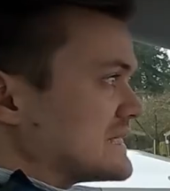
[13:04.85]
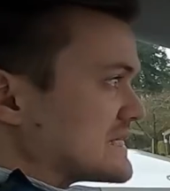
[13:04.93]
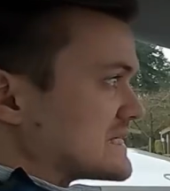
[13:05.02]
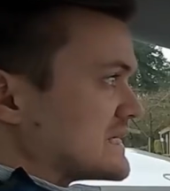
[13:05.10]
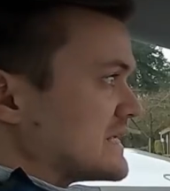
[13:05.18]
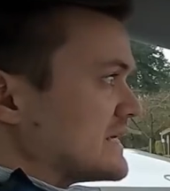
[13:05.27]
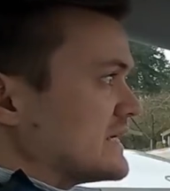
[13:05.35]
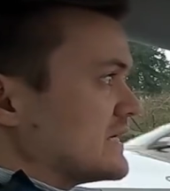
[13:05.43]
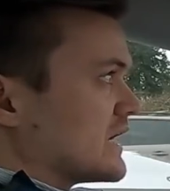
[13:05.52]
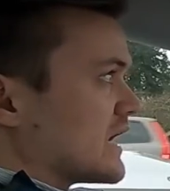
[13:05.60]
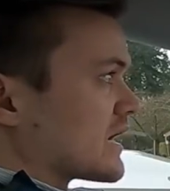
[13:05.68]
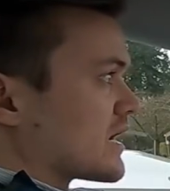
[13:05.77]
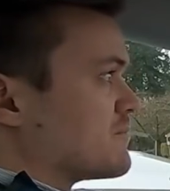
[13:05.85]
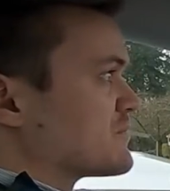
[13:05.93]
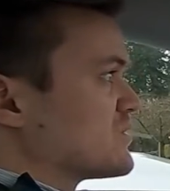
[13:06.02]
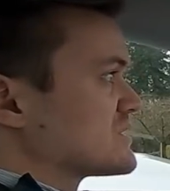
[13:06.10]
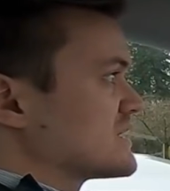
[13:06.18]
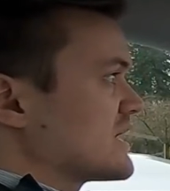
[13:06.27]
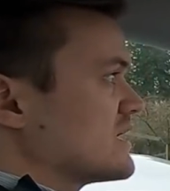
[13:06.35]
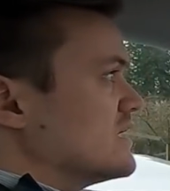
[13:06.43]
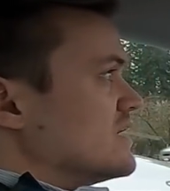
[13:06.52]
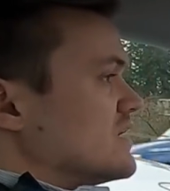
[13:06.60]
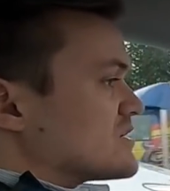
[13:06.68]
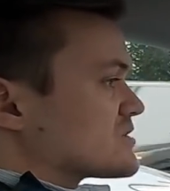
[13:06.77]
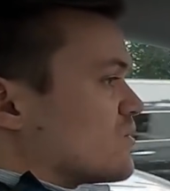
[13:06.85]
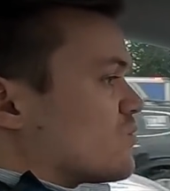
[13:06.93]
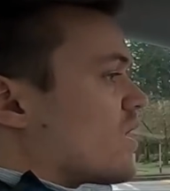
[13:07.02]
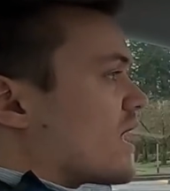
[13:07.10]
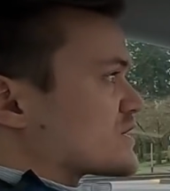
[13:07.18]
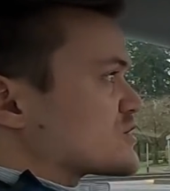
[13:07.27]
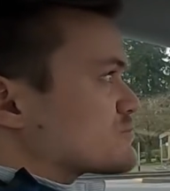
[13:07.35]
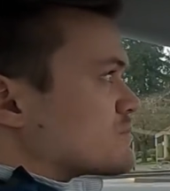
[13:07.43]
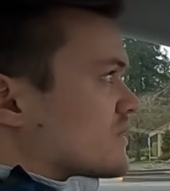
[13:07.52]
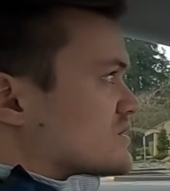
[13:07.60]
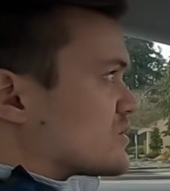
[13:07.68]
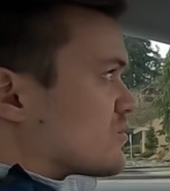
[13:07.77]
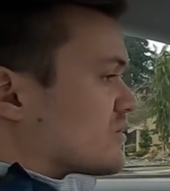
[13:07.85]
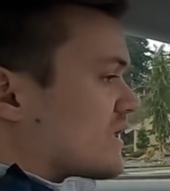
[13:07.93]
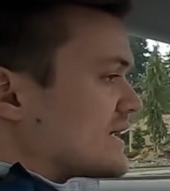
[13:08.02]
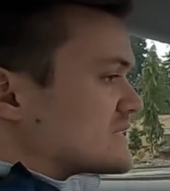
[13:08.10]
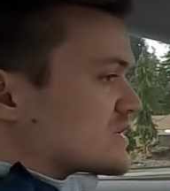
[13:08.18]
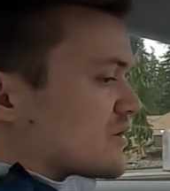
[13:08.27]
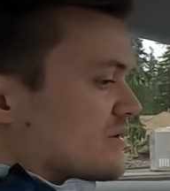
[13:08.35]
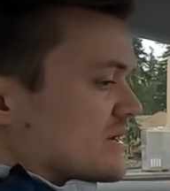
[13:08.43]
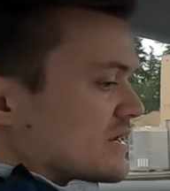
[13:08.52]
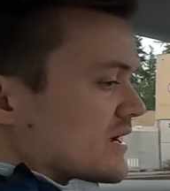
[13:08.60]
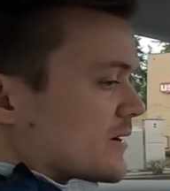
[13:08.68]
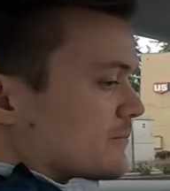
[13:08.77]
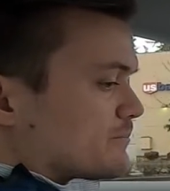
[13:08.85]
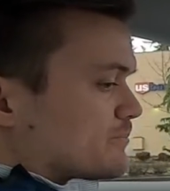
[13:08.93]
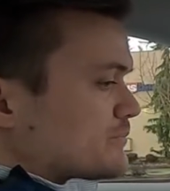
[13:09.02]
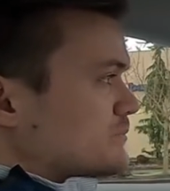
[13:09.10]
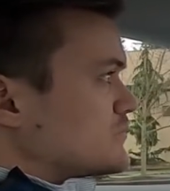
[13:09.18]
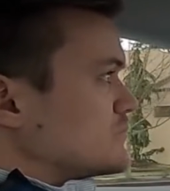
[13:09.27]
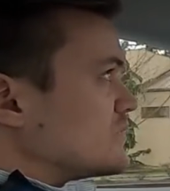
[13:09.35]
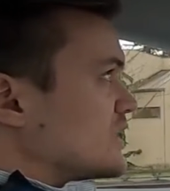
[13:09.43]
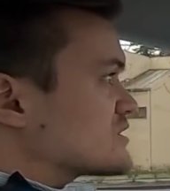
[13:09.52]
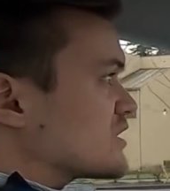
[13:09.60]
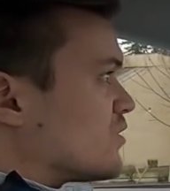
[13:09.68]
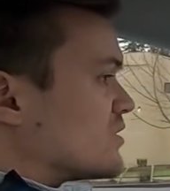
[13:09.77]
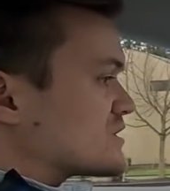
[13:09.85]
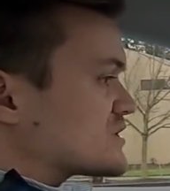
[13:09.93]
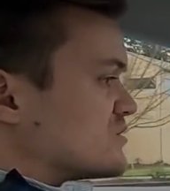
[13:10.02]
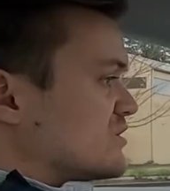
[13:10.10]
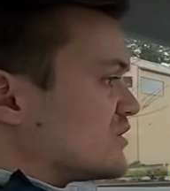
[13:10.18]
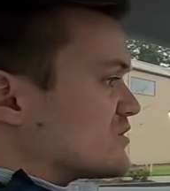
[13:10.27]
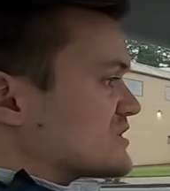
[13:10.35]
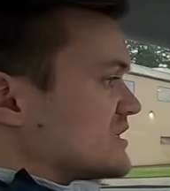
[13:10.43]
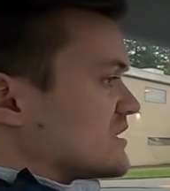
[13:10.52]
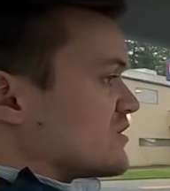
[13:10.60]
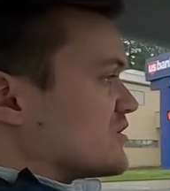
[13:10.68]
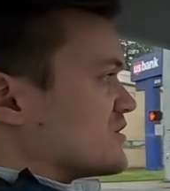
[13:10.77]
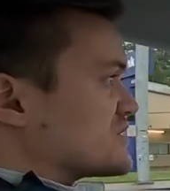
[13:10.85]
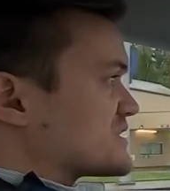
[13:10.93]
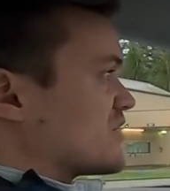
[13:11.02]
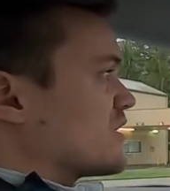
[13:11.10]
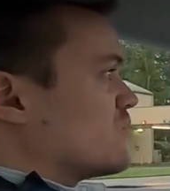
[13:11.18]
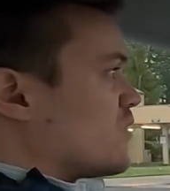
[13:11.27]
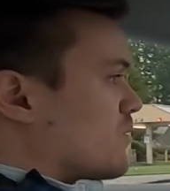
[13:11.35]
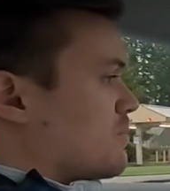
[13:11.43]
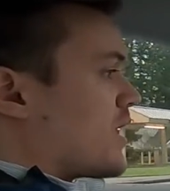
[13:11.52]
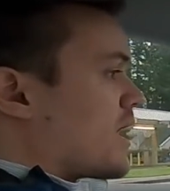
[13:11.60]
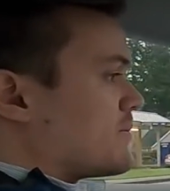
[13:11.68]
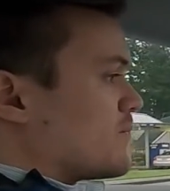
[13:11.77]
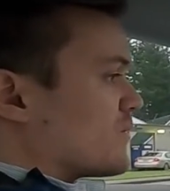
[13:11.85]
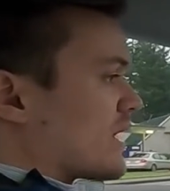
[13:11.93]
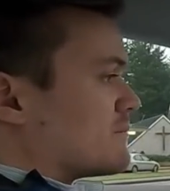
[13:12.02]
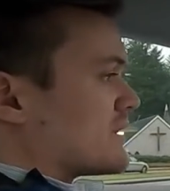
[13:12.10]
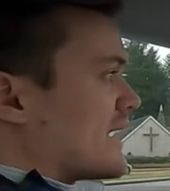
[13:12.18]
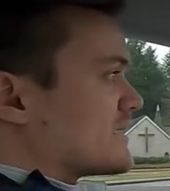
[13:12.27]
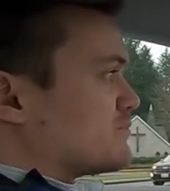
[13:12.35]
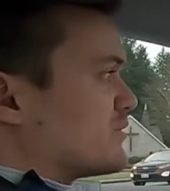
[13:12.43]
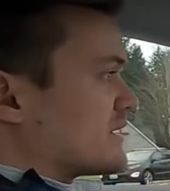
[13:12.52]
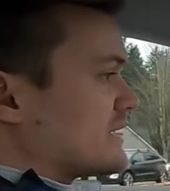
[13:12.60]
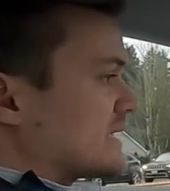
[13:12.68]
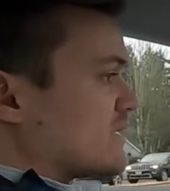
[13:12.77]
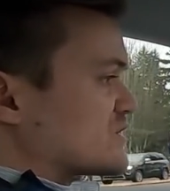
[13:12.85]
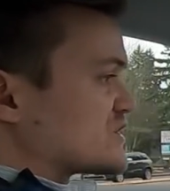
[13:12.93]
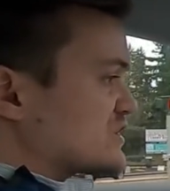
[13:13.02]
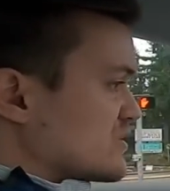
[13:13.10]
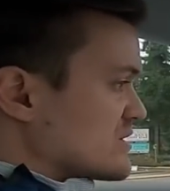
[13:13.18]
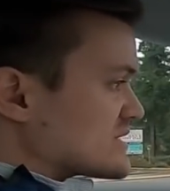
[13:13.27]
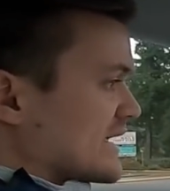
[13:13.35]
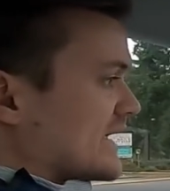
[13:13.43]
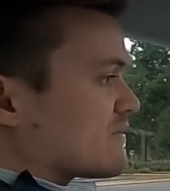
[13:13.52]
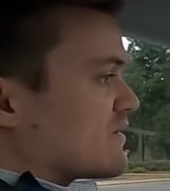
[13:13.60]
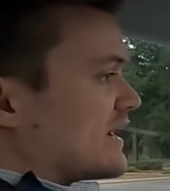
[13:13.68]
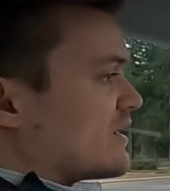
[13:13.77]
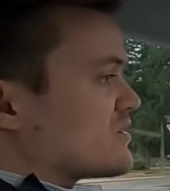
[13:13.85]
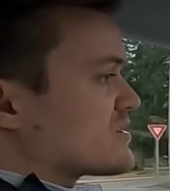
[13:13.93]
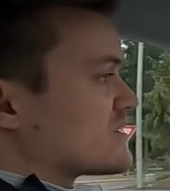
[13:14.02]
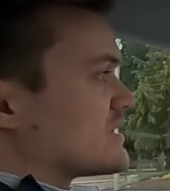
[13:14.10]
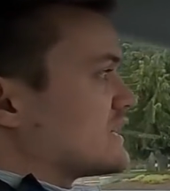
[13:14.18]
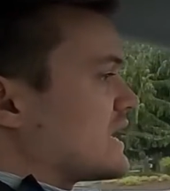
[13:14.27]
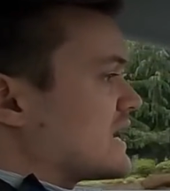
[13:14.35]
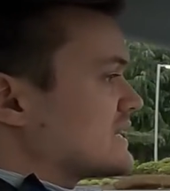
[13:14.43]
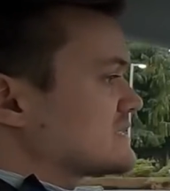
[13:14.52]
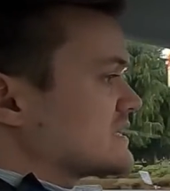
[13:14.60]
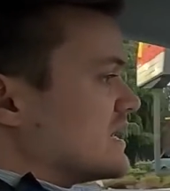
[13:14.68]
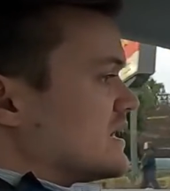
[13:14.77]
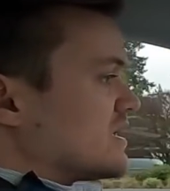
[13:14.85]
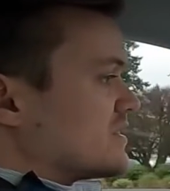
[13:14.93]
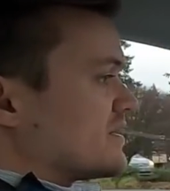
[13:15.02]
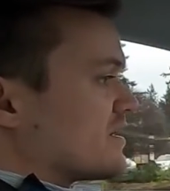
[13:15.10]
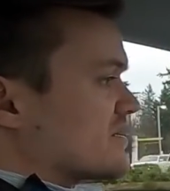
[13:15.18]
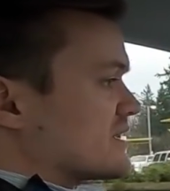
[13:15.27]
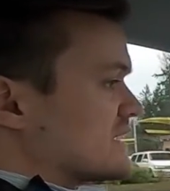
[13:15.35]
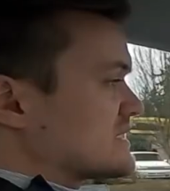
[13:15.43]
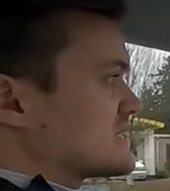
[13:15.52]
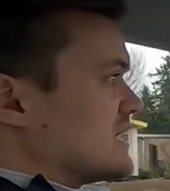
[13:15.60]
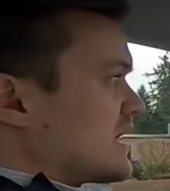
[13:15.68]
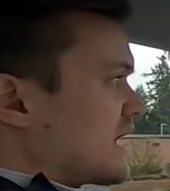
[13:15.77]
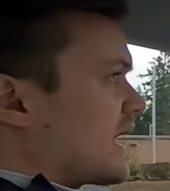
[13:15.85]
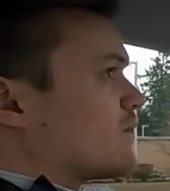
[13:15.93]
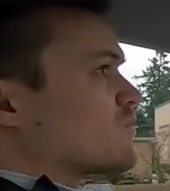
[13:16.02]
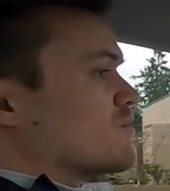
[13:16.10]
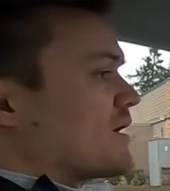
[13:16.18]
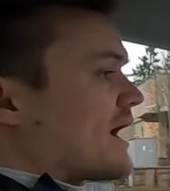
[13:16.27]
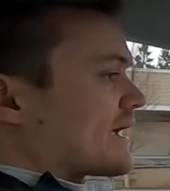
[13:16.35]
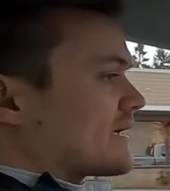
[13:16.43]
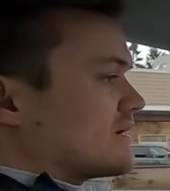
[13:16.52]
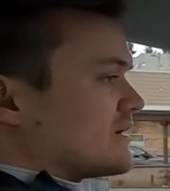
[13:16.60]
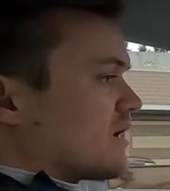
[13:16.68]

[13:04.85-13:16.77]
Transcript: in the city come to us yet. So watch. So the light's green now. So as soon as you'll see, the steering wheel will pop up when I'm allowed to put it in. Now, as soon as I get right here into the lines, there it is, and we're back